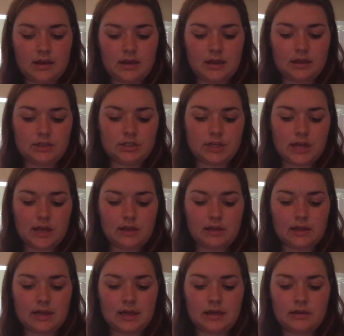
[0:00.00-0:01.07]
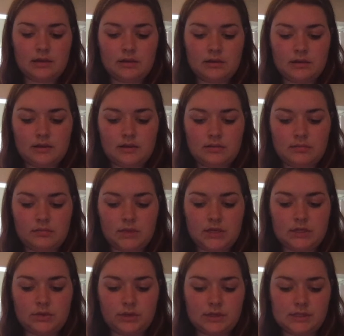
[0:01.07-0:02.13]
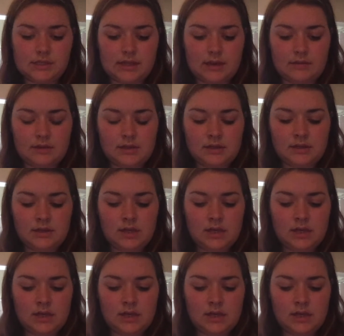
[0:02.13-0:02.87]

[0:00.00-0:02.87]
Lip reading: HLA-B27.